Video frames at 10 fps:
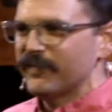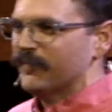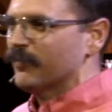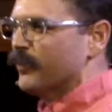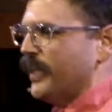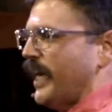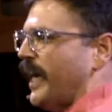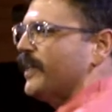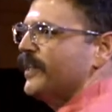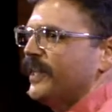
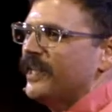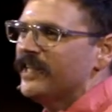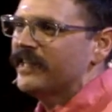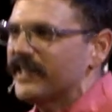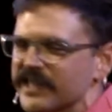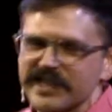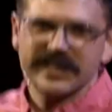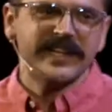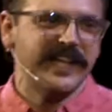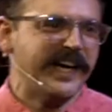reality, things
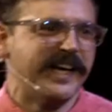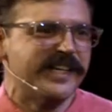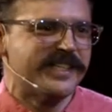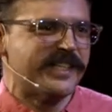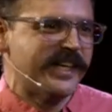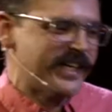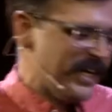like that, it's like,